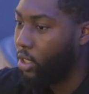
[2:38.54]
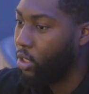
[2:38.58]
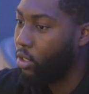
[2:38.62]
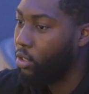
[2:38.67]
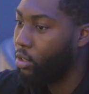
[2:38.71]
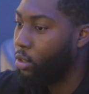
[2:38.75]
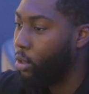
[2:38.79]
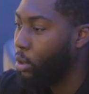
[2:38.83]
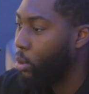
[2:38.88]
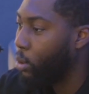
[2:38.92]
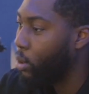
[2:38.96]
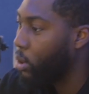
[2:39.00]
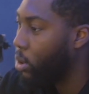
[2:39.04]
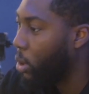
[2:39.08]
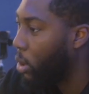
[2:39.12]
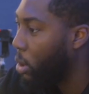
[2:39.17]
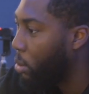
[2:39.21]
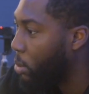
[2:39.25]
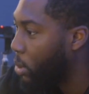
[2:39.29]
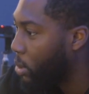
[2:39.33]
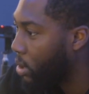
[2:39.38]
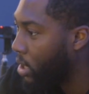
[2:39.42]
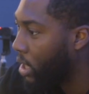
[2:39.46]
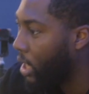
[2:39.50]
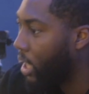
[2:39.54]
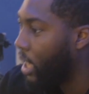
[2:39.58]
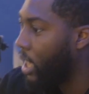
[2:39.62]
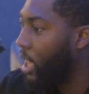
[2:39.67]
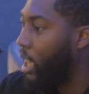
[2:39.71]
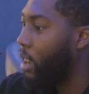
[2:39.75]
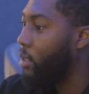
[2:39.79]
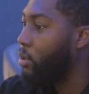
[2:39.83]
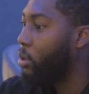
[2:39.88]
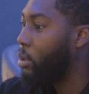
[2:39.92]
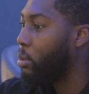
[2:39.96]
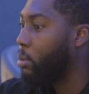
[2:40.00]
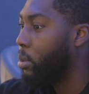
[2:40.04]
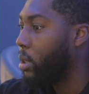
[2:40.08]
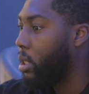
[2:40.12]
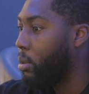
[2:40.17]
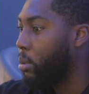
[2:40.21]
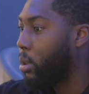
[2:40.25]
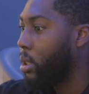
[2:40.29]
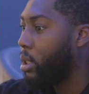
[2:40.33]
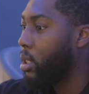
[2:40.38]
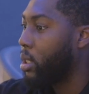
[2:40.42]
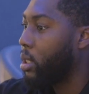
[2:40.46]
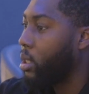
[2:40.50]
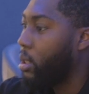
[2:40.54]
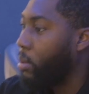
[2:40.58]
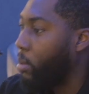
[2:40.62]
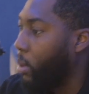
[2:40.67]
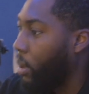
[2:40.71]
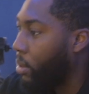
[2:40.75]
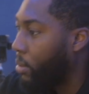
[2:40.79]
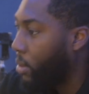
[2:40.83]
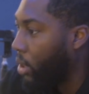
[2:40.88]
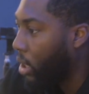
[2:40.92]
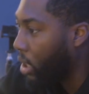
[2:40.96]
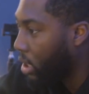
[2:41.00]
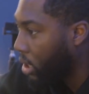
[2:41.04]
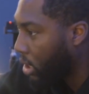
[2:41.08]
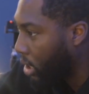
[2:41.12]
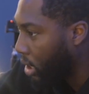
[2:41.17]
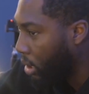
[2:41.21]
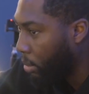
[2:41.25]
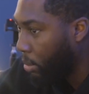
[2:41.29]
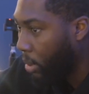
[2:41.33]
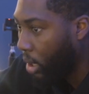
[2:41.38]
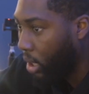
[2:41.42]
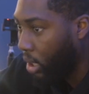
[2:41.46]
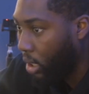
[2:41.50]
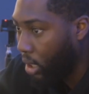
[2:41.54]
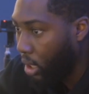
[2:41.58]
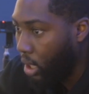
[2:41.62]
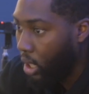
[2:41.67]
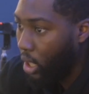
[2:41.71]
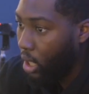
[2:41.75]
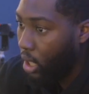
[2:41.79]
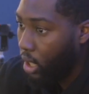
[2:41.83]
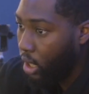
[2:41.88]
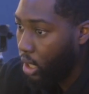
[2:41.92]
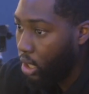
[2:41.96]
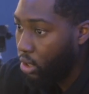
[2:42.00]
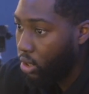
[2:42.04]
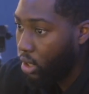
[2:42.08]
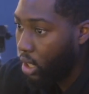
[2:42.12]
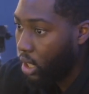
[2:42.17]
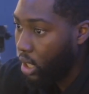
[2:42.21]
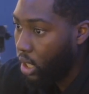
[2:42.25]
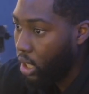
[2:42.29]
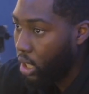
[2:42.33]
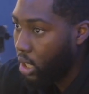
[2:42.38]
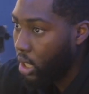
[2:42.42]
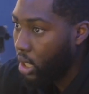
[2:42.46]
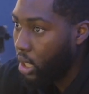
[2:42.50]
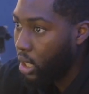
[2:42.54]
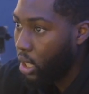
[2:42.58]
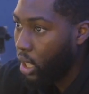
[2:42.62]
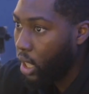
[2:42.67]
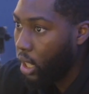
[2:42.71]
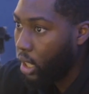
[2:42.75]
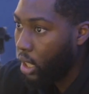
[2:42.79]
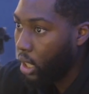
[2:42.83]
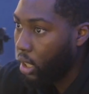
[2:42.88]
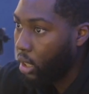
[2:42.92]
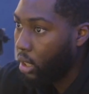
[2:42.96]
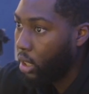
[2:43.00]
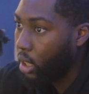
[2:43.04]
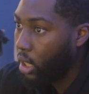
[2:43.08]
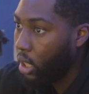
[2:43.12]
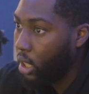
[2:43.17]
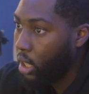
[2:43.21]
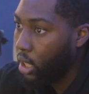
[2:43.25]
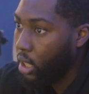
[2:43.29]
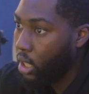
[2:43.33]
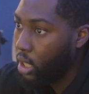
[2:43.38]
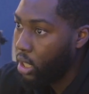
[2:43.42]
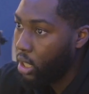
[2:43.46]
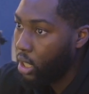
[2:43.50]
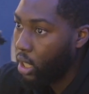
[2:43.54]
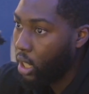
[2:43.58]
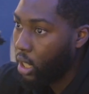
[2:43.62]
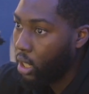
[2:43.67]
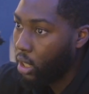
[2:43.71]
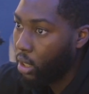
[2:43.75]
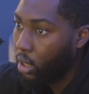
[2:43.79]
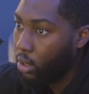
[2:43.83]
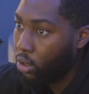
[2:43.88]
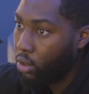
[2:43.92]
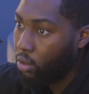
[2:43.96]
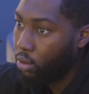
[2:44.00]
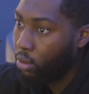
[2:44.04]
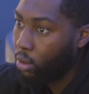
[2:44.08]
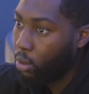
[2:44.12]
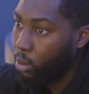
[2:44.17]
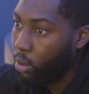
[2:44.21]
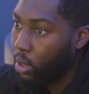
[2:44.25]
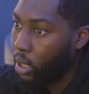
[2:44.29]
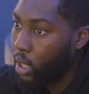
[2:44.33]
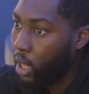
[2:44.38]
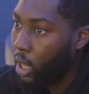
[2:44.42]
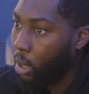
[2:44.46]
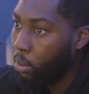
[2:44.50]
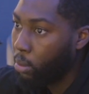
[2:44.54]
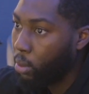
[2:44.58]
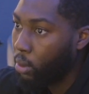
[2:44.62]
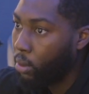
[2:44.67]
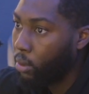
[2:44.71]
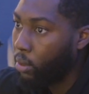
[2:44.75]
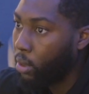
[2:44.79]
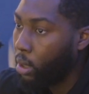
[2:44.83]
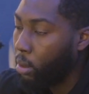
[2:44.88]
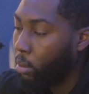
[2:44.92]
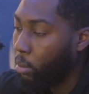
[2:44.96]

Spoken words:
drill is almost like Afrobeat, but faster. But literally, it is. This is like a drill type of